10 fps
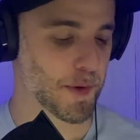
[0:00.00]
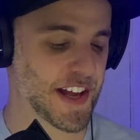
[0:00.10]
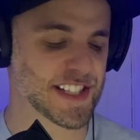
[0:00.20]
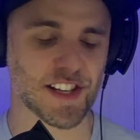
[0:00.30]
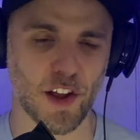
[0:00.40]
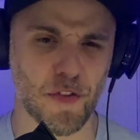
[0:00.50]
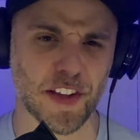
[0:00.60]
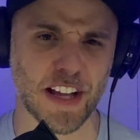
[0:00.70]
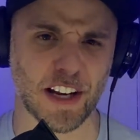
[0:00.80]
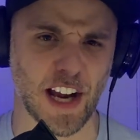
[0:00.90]
But another
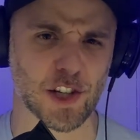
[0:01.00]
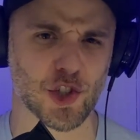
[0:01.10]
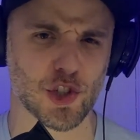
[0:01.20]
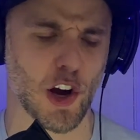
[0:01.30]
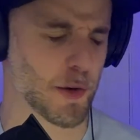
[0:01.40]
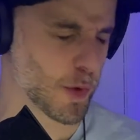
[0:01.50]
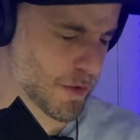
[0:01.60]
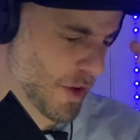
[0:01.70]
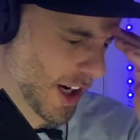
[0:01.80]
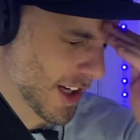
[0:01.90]
thing that catches on
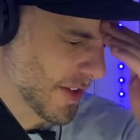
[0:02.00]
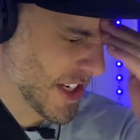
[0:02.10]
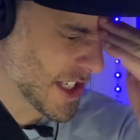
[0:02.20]
with fucking these